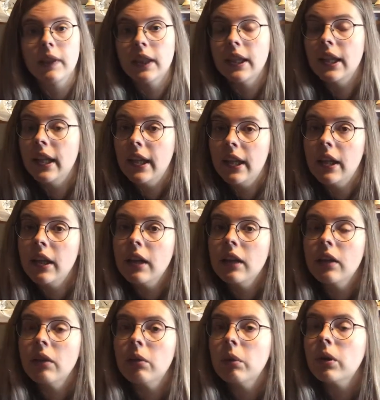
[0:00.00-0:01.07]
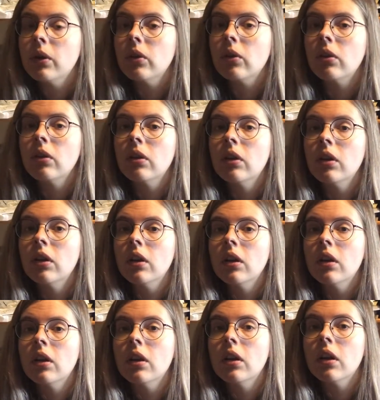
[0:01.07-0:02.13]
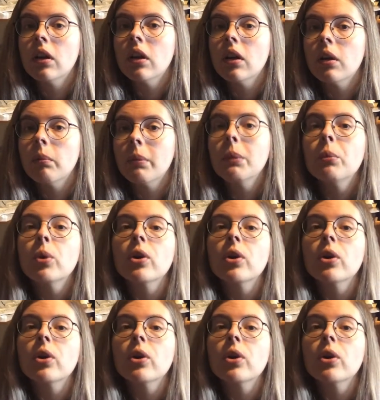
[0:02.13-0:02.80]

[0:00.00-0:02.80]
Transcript: they will be more